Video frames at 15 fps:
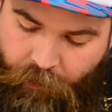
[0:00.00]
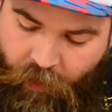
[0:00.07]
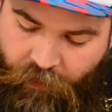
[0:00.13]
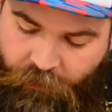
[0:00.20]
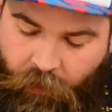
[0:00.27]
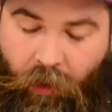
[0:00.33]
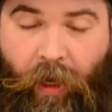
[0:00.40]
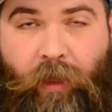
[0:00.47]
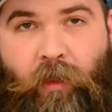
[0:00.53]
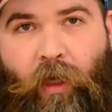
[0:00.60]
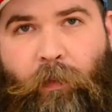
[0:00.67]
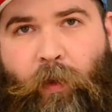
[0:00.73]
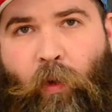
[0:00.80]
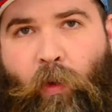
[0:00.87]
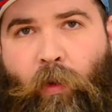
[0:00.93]
If it lights
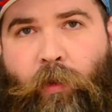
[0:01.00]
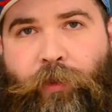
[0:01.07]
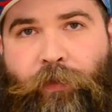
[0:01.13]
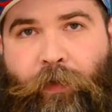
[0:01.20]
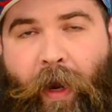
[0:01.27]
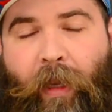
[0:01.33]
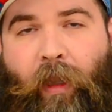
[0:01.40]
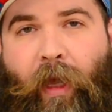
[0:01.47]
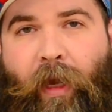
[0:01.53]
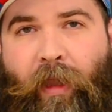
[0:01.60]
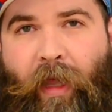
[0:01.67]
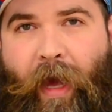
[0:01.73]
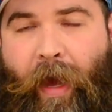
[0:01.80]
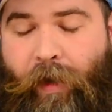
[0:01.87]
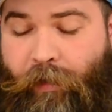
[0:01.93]
up and holds a red like
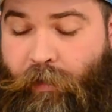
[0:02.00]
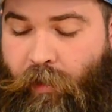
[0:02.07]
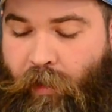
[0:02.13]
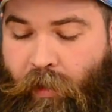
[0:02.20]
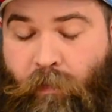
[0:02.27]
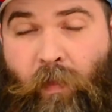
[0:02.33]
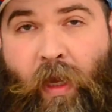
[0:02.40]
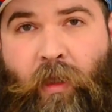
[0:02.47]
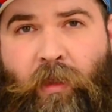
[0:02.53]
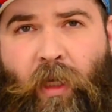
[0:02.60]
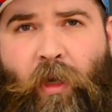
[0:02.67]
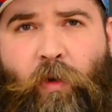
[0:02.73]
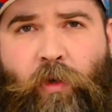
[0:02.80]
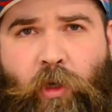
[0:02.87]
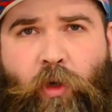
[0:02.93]
that, it means
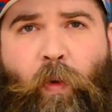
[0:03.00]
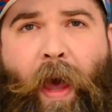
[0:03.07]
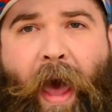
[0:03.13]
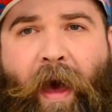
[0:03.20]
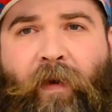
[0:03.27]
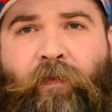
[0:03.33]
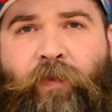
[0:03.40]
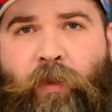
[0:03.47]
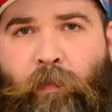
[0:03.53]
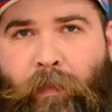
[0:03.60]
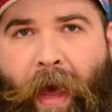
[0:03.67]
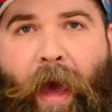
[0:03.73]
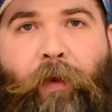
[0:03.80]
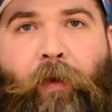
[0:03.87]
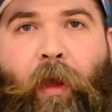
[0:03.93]
that you do have some
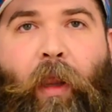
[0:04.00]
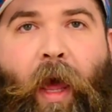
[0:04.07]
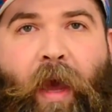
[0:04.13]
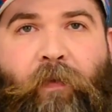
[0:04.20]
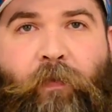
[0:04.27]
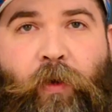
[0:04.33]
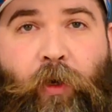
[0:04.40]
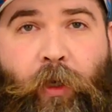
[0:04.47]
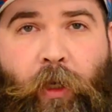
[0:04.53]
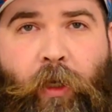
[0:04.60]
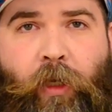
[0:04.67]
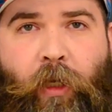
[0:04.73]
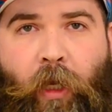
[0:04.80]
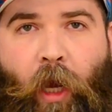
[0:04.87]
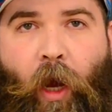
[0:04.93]
battery life and you're
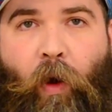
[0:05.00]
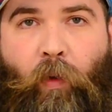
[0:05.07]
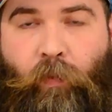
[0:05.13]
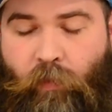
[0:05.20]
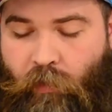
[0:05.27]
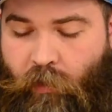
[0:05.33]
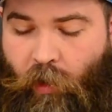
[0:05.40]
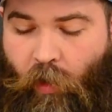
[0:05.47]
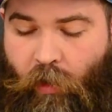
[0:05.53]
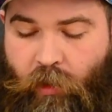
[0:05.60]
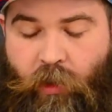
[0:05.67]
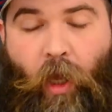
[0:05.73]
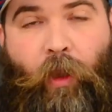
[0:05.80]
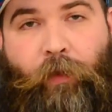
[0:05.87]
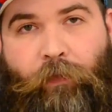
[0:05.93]
good to go. So a
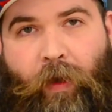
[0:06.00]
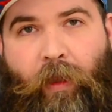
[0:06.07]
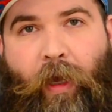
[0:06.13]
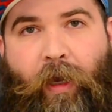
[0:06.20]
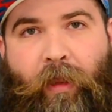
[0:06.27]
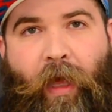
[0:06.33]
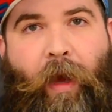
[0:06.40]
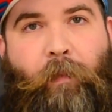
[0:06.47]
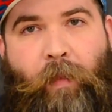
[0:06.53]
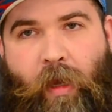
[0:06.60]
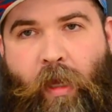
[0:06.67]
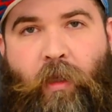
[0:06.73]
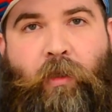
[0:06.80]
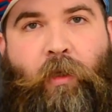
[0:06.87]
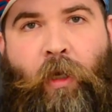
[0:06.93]
solid red like that
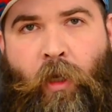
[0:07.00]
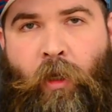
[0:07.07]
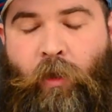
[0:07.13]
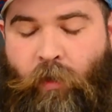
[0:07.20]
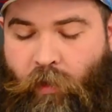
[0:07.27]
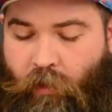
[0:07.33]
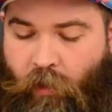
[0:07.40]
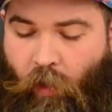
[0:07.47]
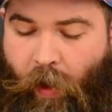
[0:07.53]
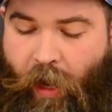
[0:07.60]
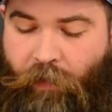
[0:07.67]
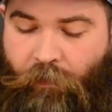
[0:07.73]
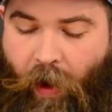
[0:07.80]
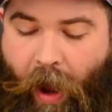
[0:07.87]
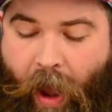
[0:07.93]
means go
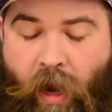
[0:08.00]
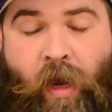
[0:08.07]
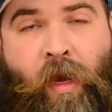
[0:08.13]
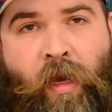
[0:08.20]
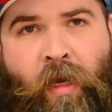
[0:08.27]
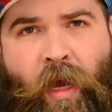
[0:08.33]
ahead and ride.